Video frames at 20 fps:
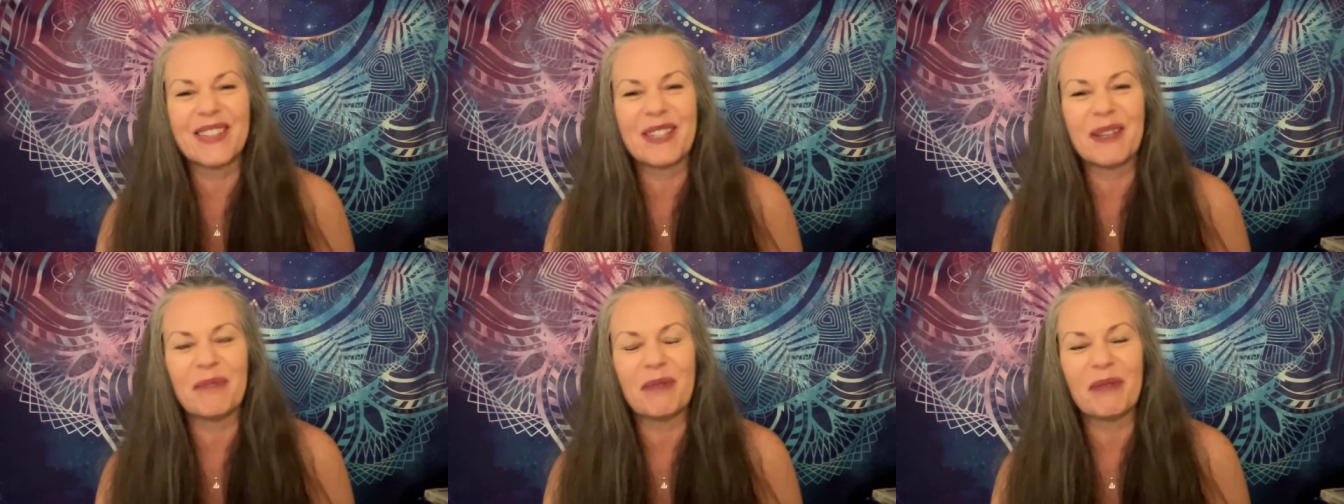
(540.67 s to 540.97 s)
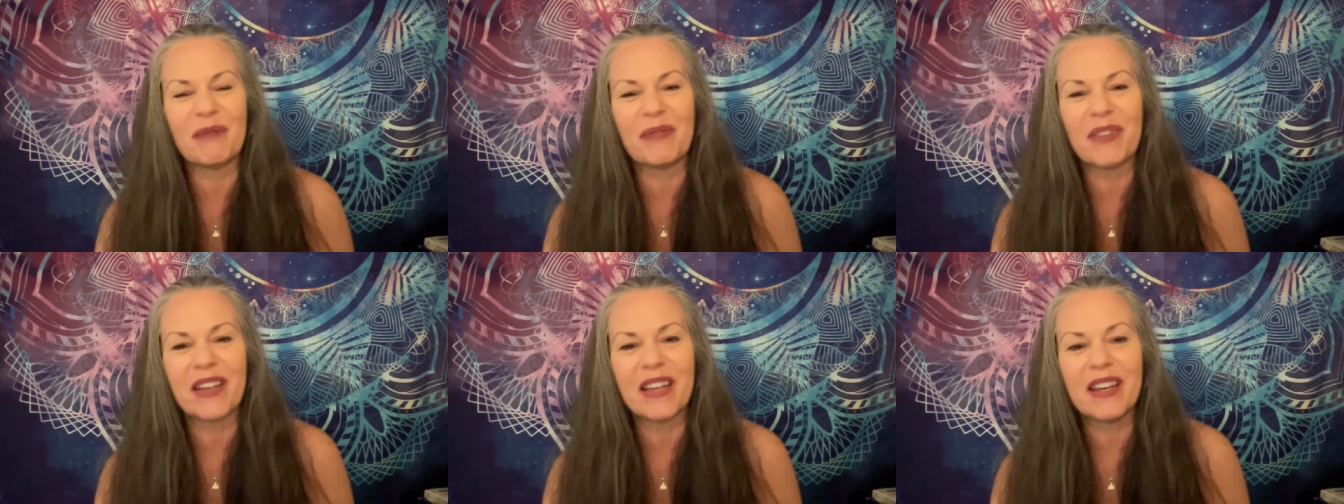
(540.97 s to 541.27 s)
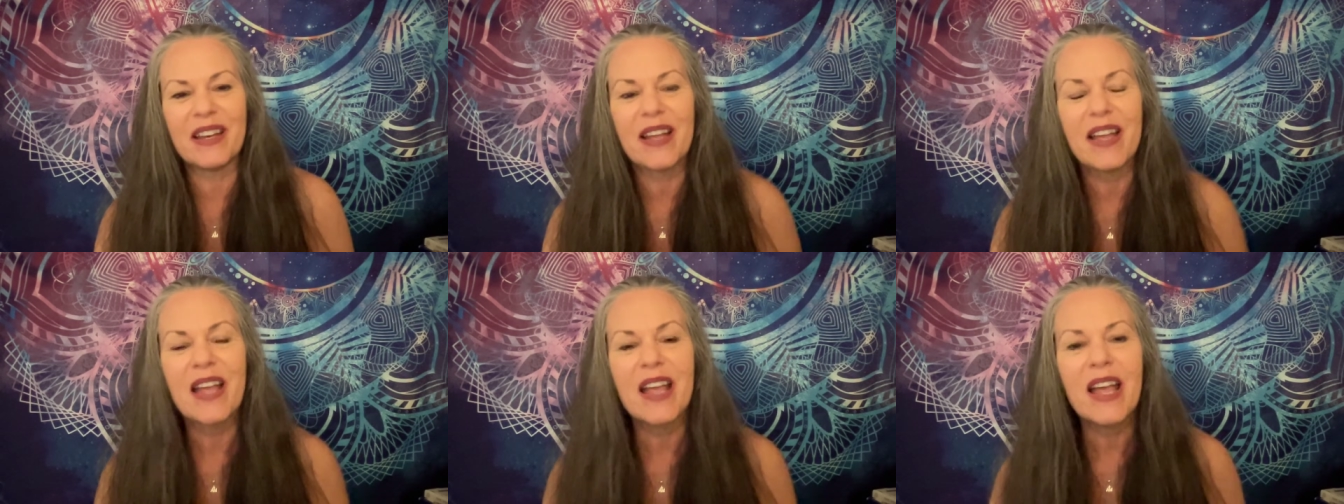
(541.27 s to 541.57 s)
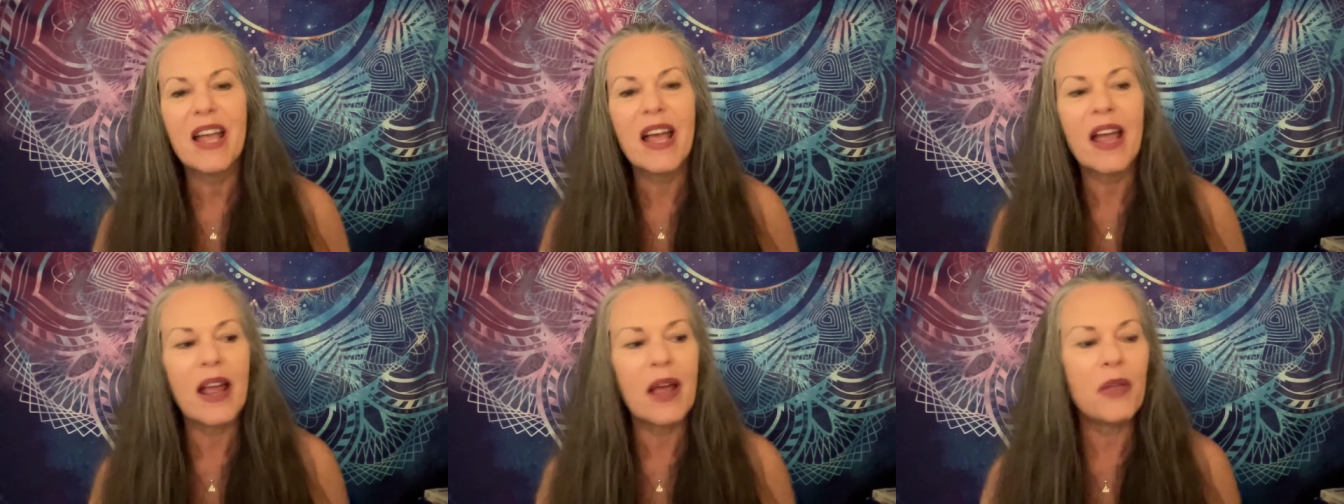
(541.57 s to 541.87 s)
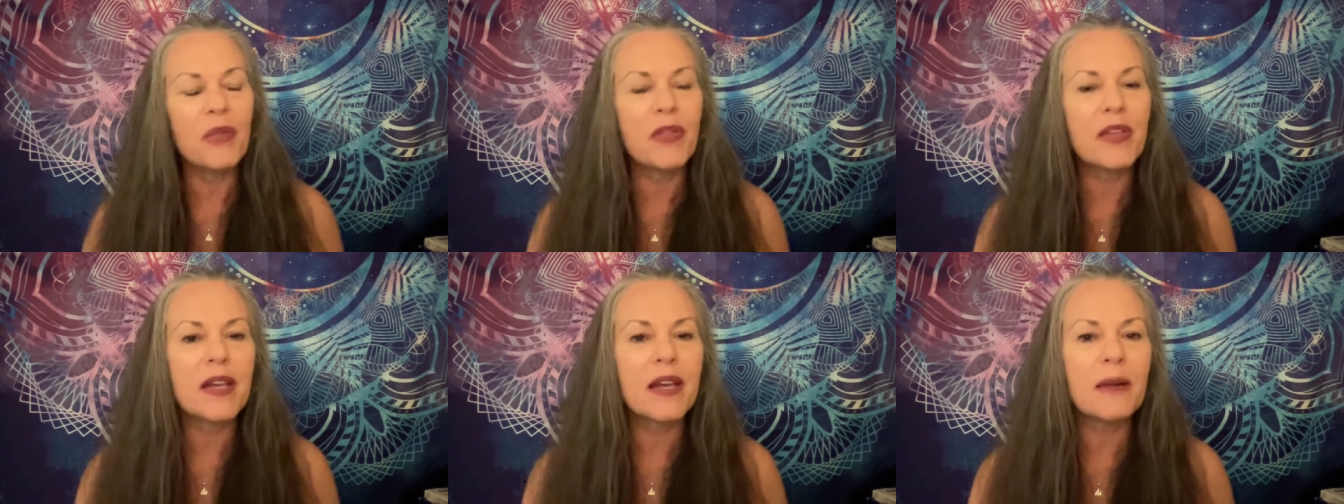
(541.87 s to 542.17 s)
super fun.
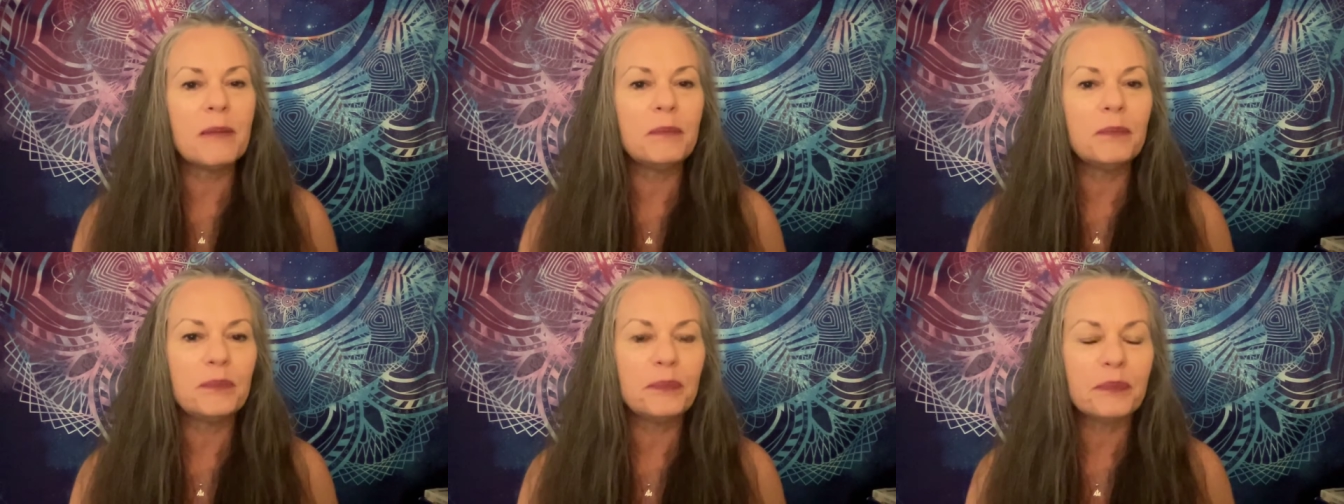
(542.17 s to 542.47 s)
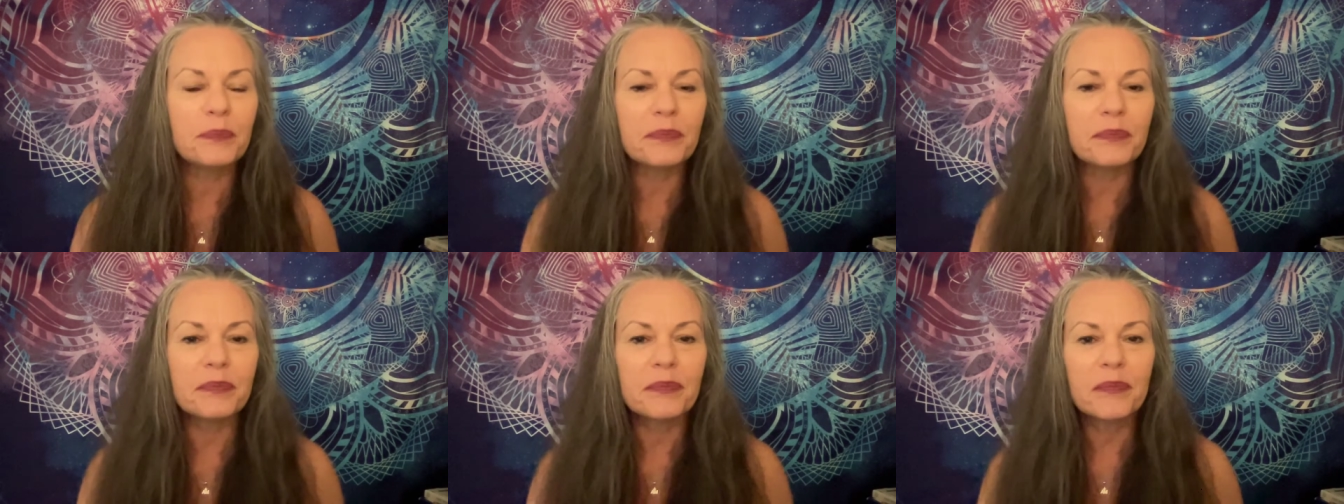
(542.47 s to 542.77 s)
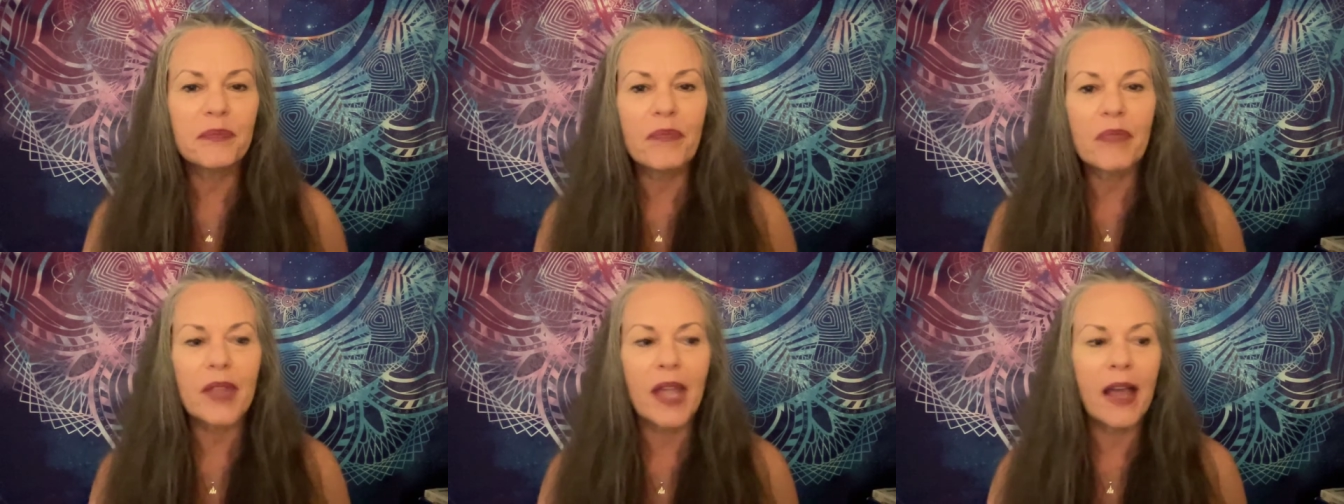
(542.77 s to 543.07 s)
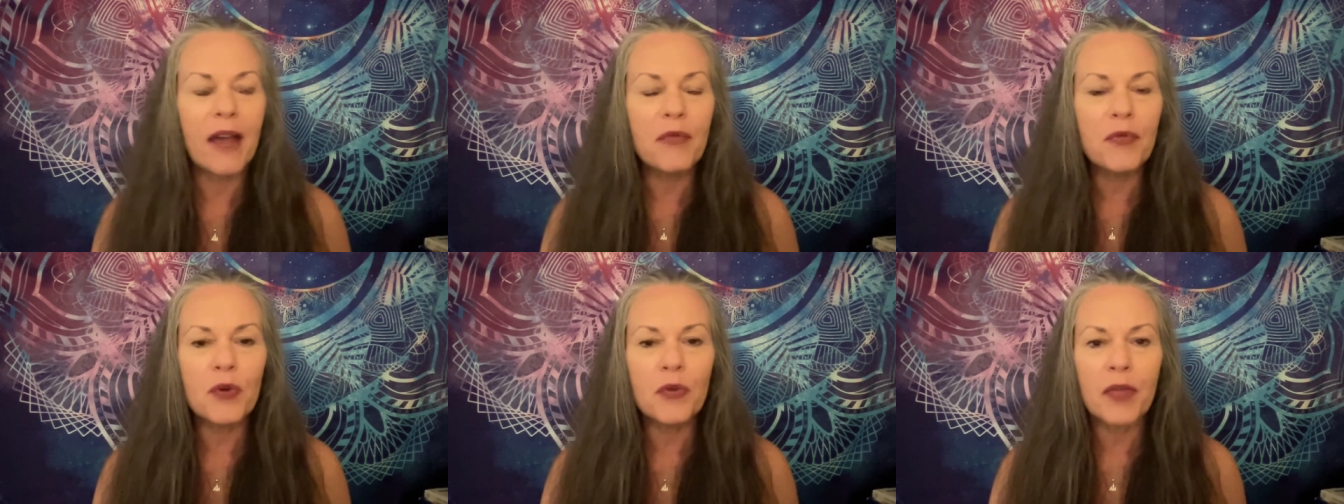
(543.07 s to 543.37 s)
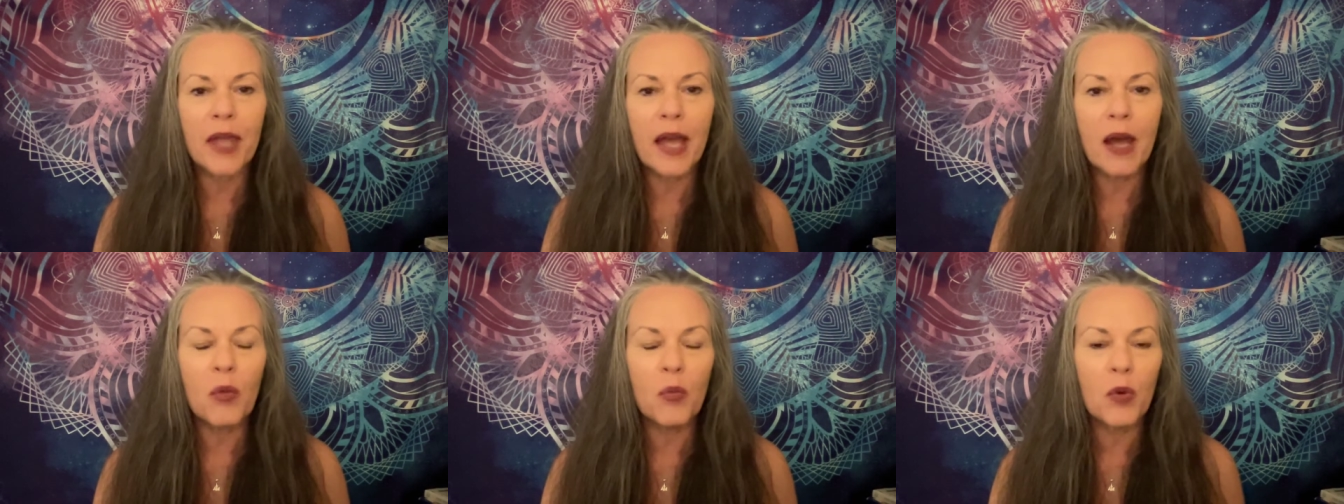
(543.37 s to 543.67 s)
And then after
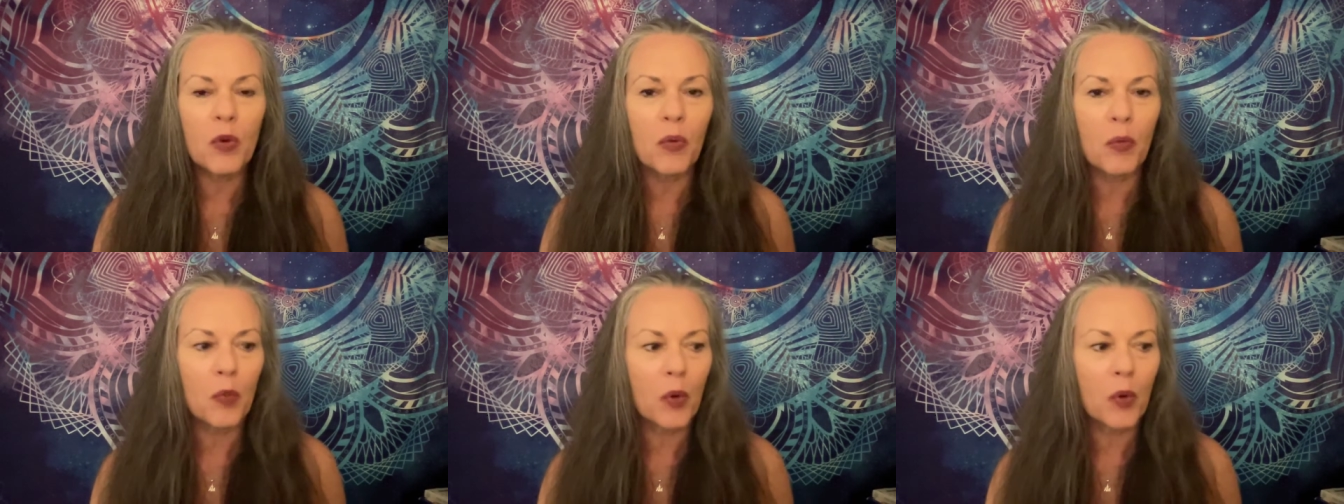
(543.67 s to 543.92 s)
that we'll